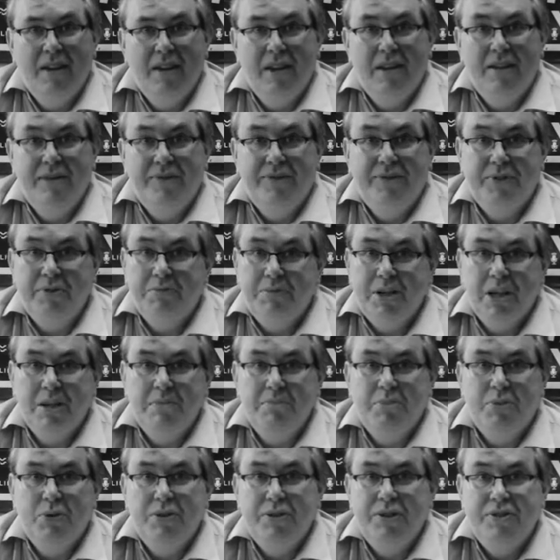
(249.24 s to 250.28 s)
And from
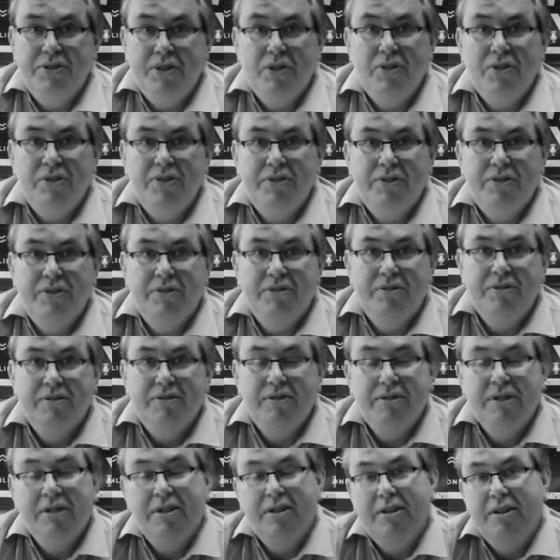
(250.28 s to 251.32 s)
that point on,
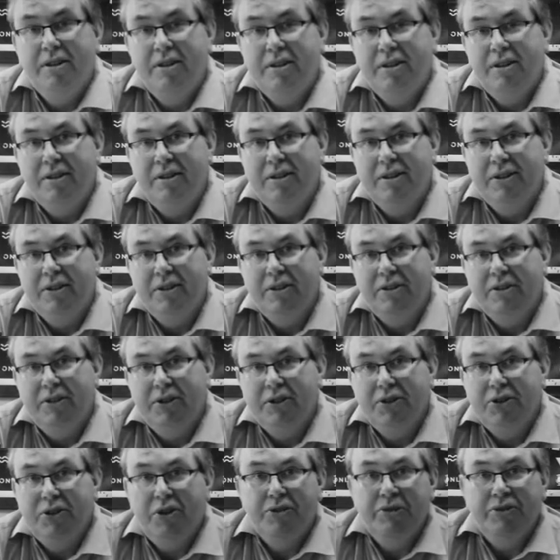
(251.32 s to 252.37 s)
the
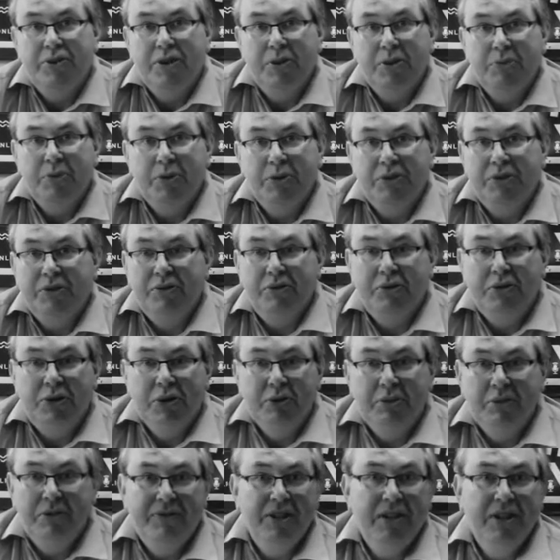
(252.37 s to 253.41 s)
genre was
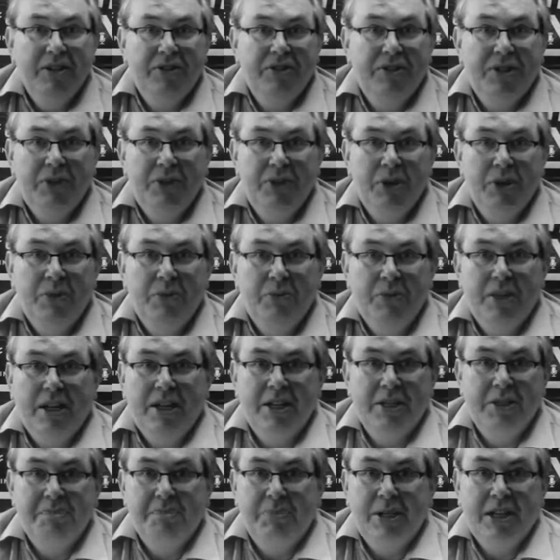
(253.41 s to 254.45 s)
universally known
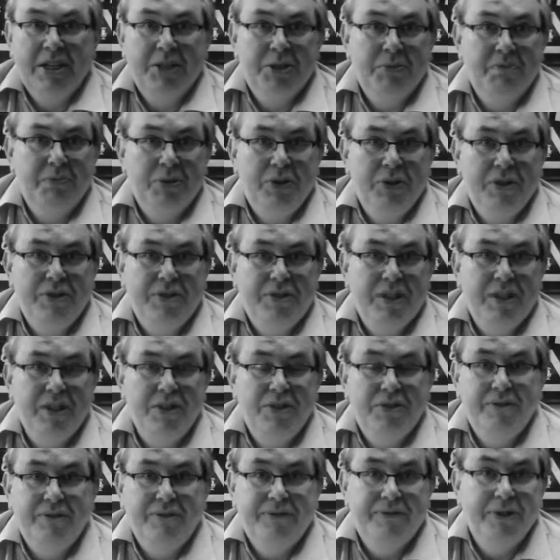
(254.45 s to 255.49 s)
as
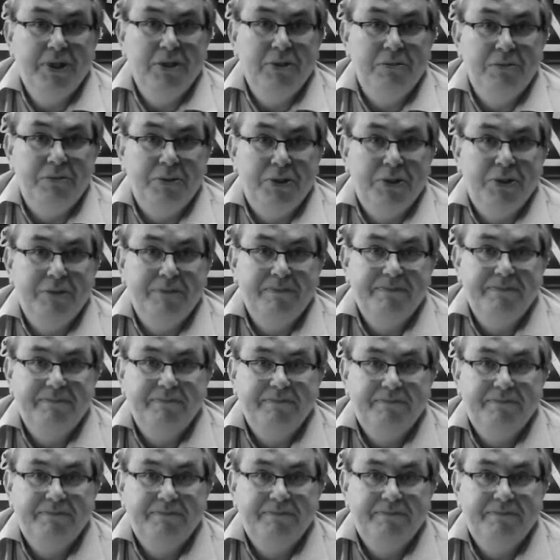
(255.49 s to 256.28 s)
Blaxploitation films.